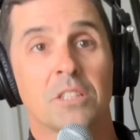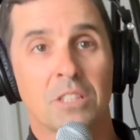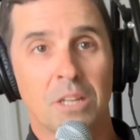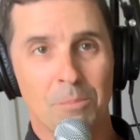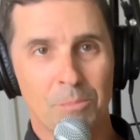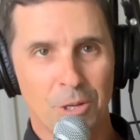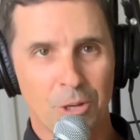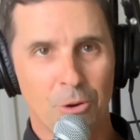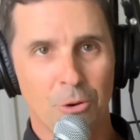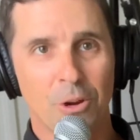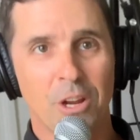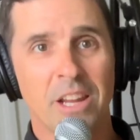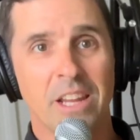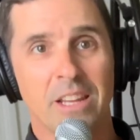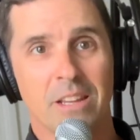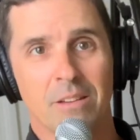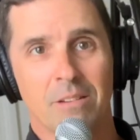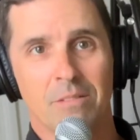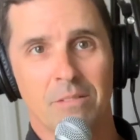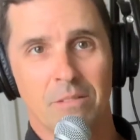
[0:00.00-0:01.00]
to some
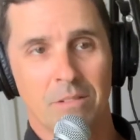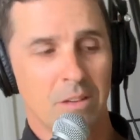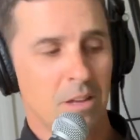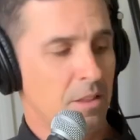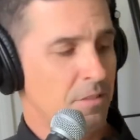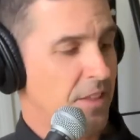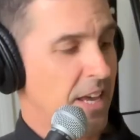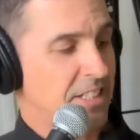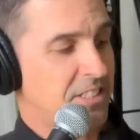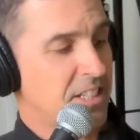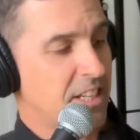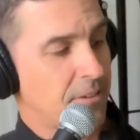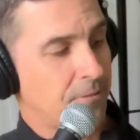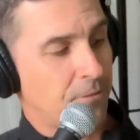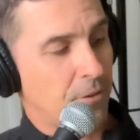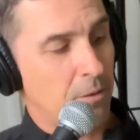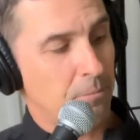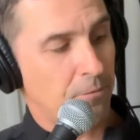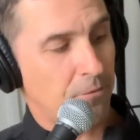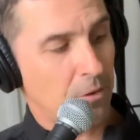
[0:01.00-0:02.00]
degree. That's it,
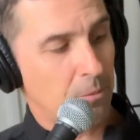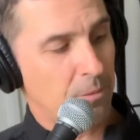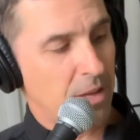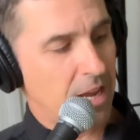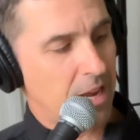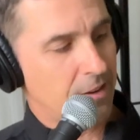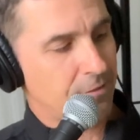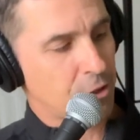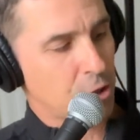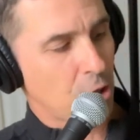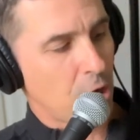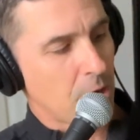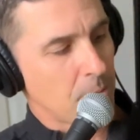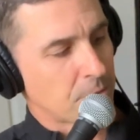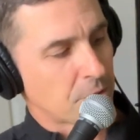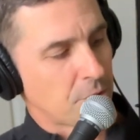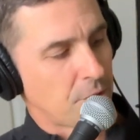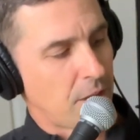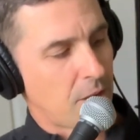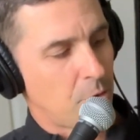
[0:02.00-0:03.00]
from the F
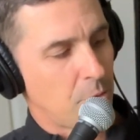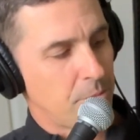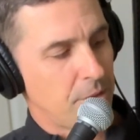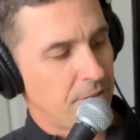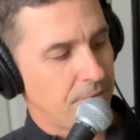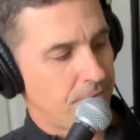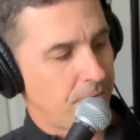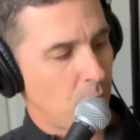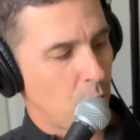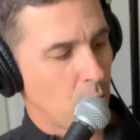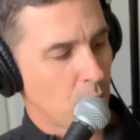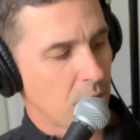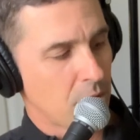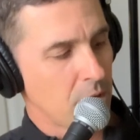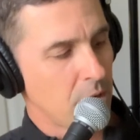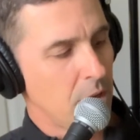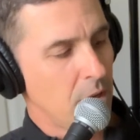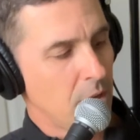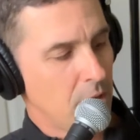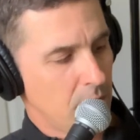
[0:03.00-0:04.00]
sharp, so that would be
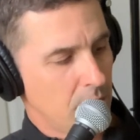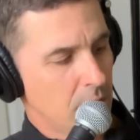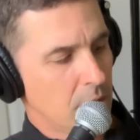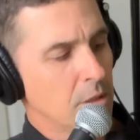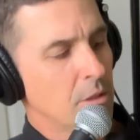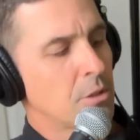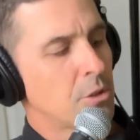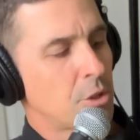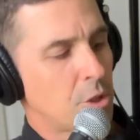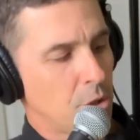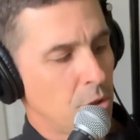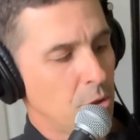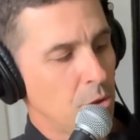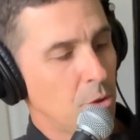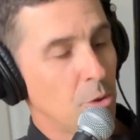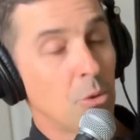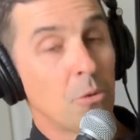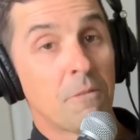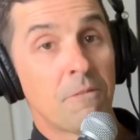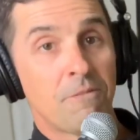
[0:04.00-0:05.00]
4
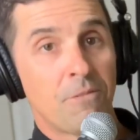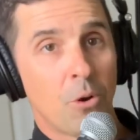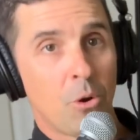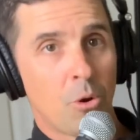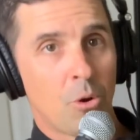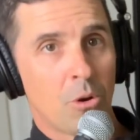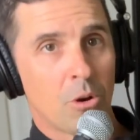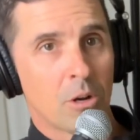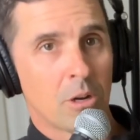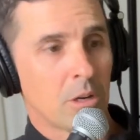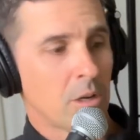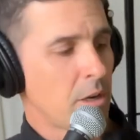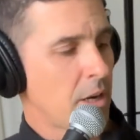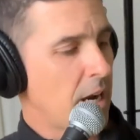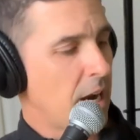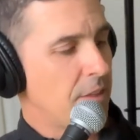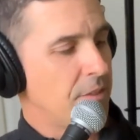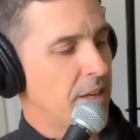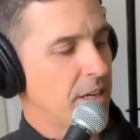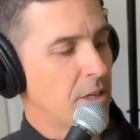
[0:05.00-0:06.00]
to
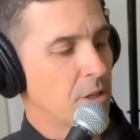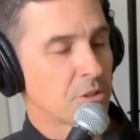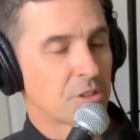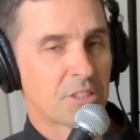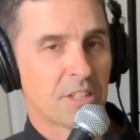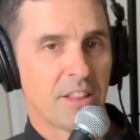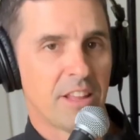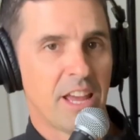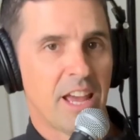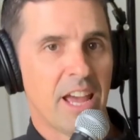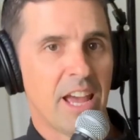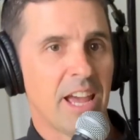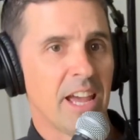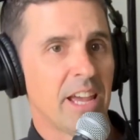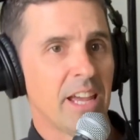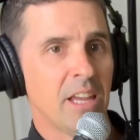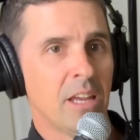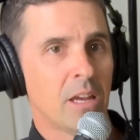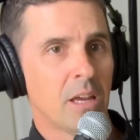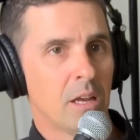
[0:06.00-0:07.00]
4, and then he goes to the
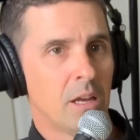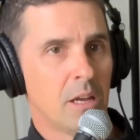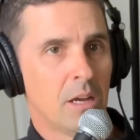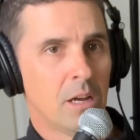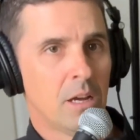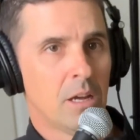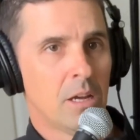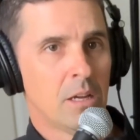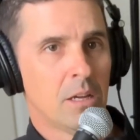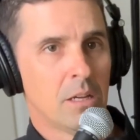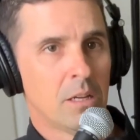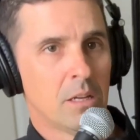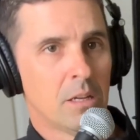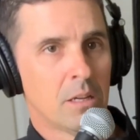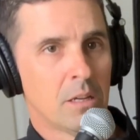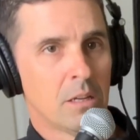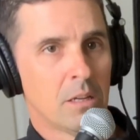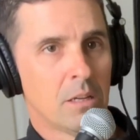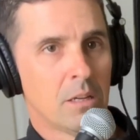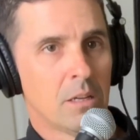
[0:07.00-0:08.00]
A.
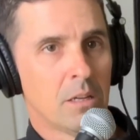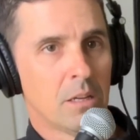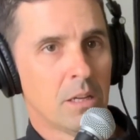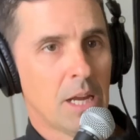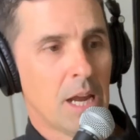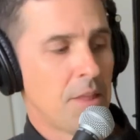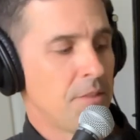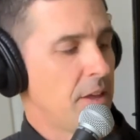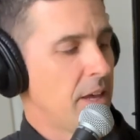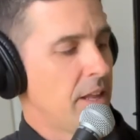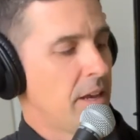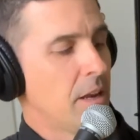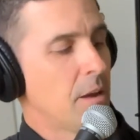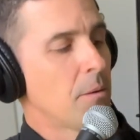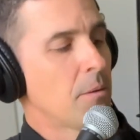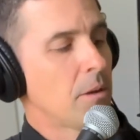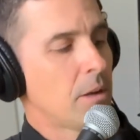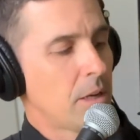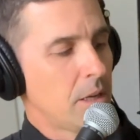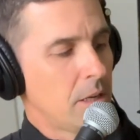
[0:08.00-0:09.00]
And
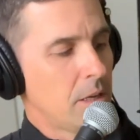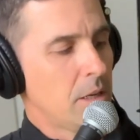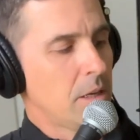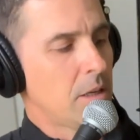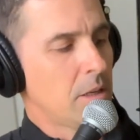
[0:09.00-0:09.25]
then,